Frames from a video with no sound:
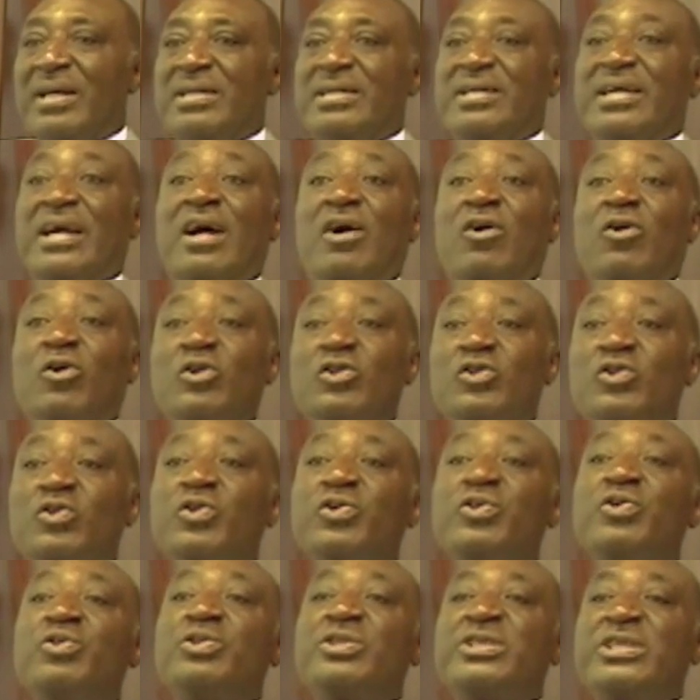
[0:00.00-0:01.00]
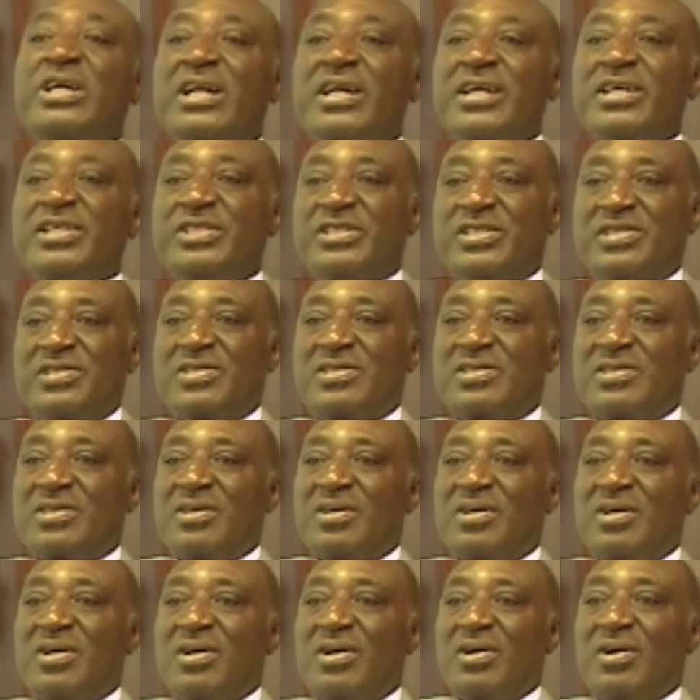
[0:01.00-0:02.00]
There are also new challenges
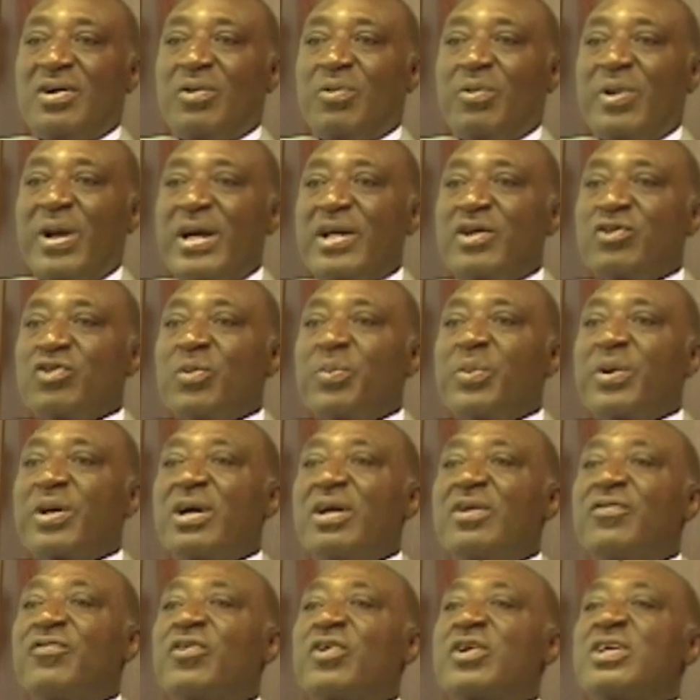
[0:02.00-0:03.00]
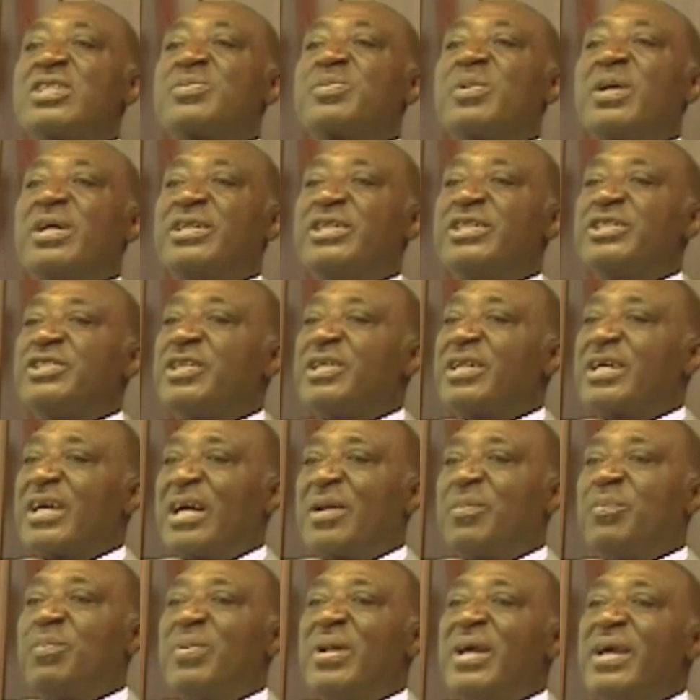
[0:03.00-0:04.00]
where tropical forest plantation
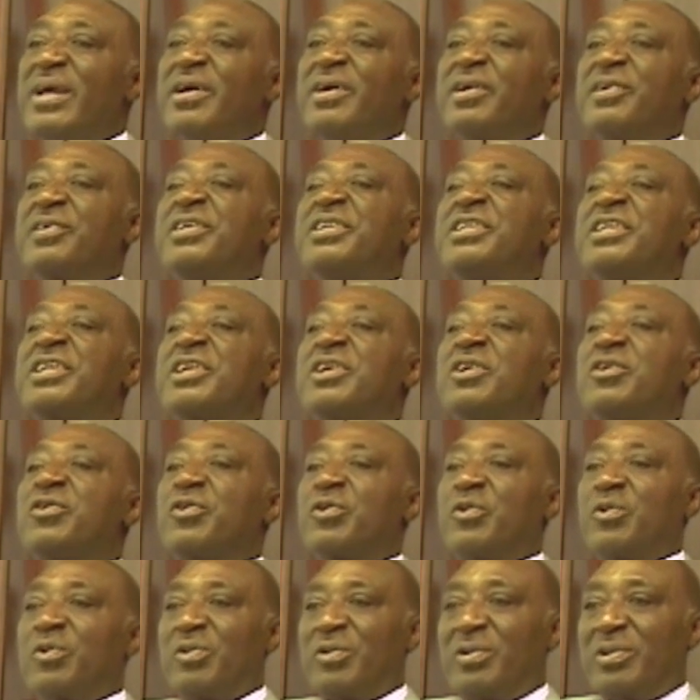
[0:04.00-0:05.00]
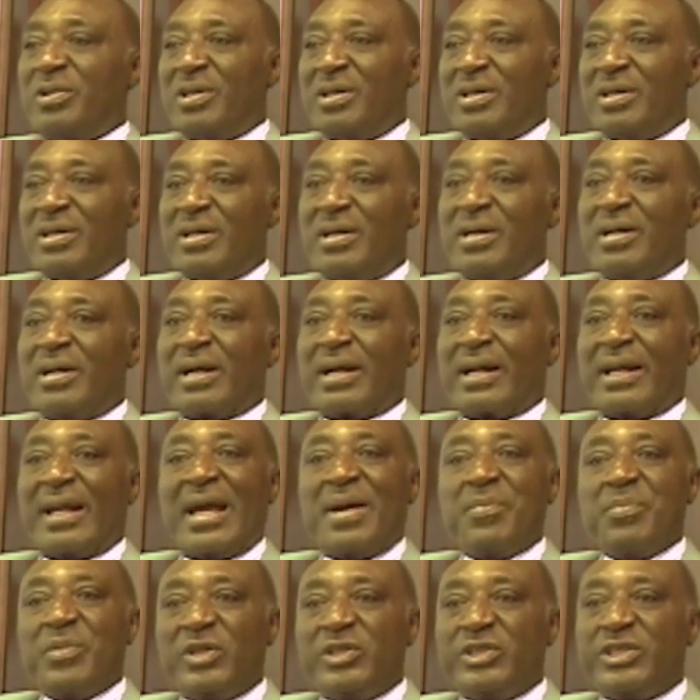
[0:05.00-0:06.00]
can play a critical role.
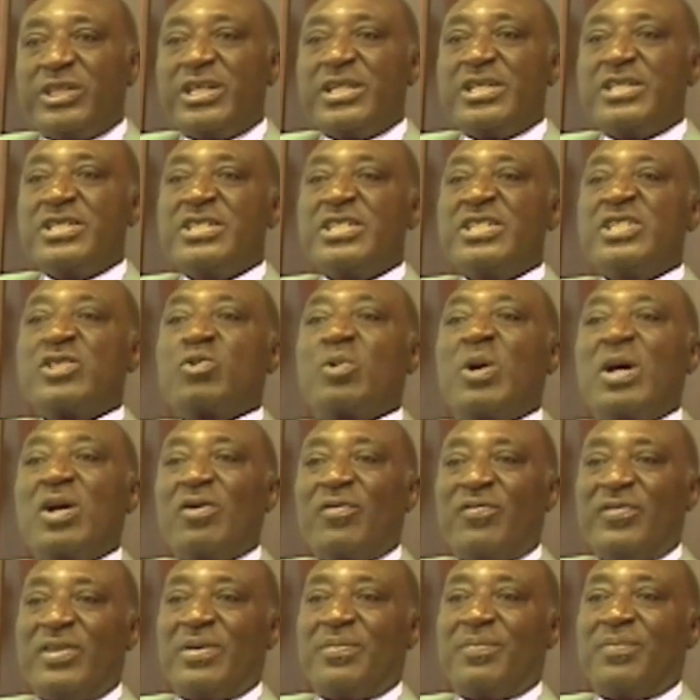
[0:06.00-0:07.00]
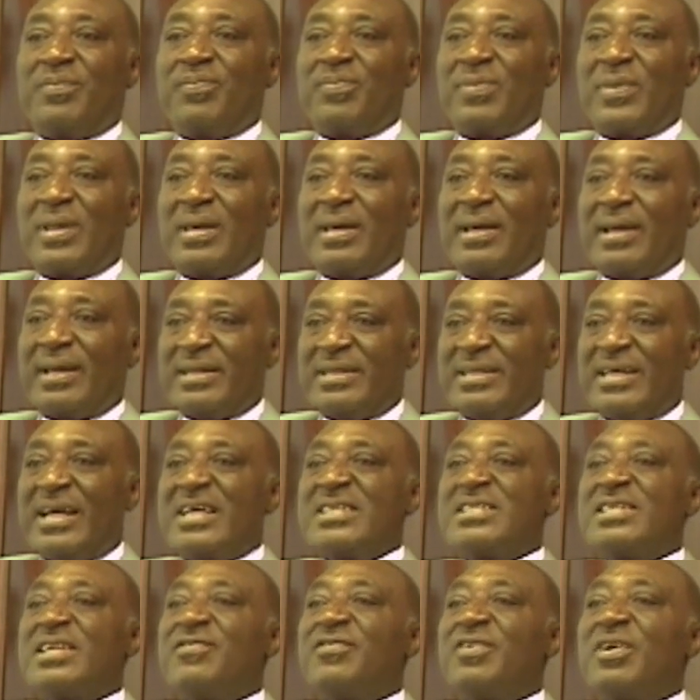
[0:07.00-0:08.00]
Climate change is one of them, and there
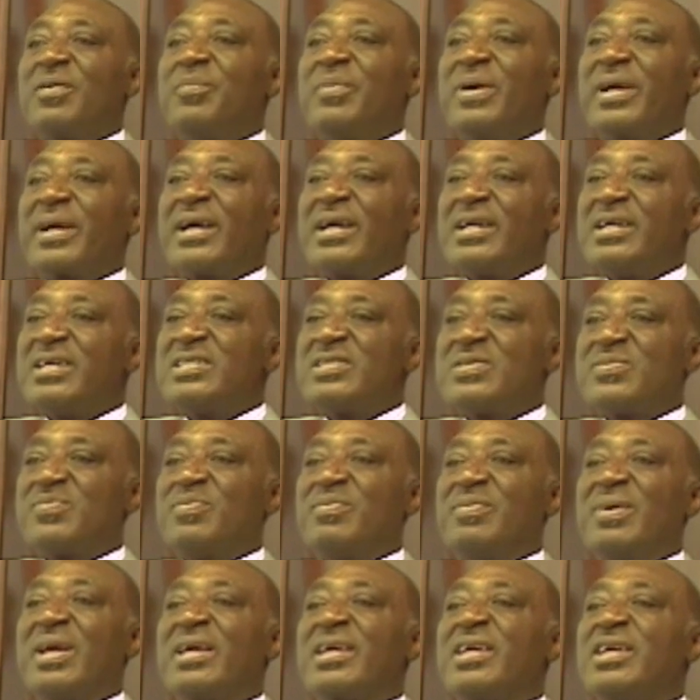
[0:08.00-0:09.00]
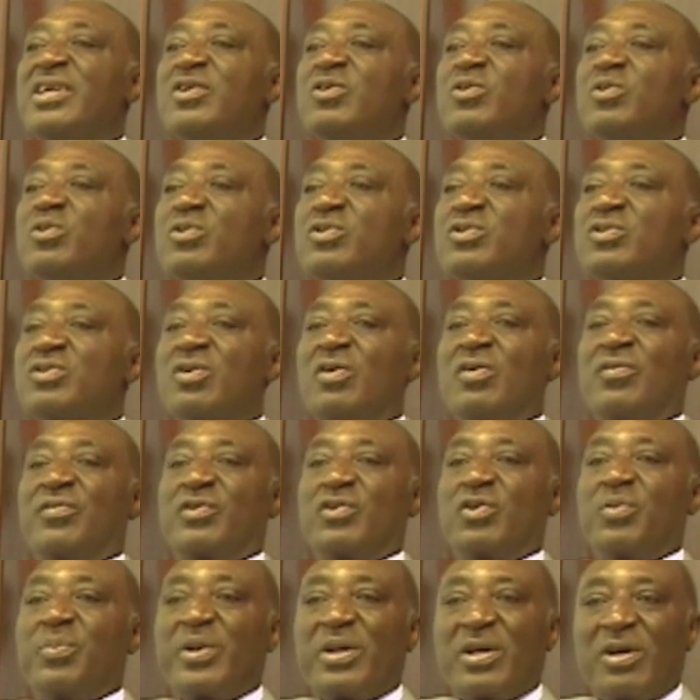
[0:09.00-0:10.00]
are several mechanisms making use of
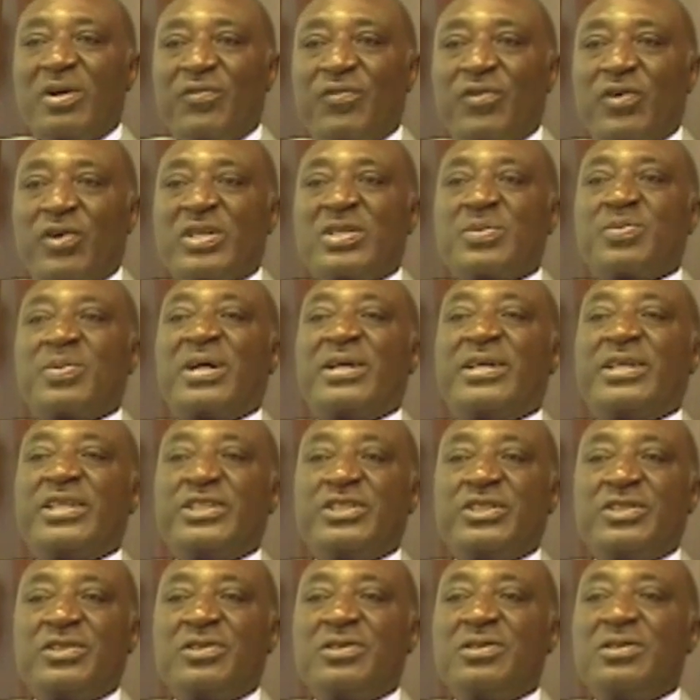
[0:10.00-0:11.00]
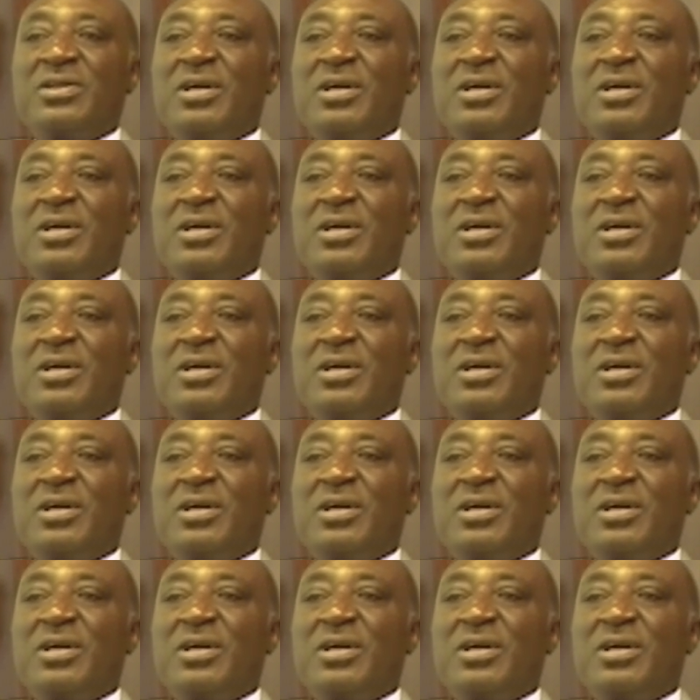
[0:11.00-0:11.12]
tropical forest plantation